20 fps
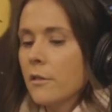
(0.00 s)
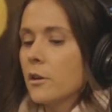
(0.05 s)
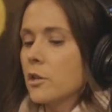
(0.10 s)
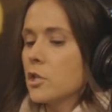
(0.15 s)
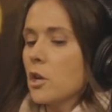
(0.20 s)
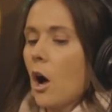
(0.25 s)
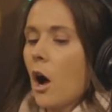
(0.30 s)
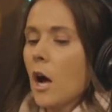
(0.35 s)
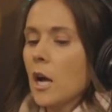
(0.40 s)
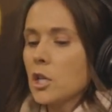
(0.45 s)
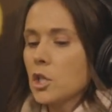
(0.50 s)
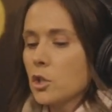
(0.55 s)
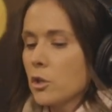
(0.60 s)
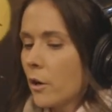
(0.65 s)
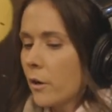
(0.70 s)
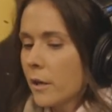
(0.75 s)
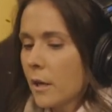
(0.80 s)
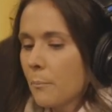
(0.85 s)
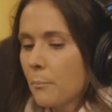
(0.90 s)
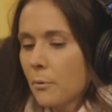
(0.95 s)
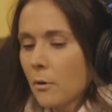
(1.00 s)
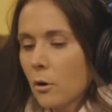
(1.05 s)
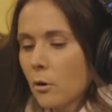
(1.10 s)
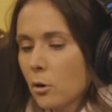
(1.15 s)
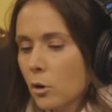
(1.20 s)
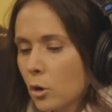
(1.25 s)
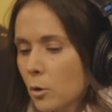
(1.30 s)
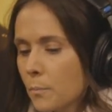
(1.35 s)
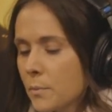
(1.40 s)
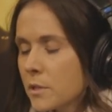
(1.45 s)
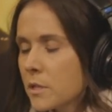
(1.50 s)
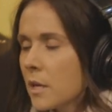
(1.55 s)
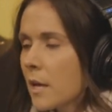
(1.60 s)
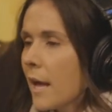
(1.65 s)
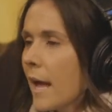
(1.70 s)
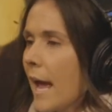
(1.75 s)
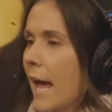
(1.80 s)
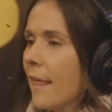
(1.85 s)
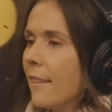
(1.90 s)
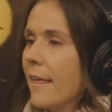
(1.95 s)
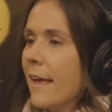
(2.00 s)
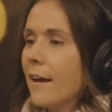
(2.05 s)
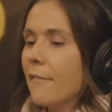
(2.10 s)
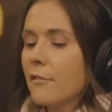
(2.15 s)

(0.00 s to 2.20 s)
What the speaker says: There's Australian pro hoops, and they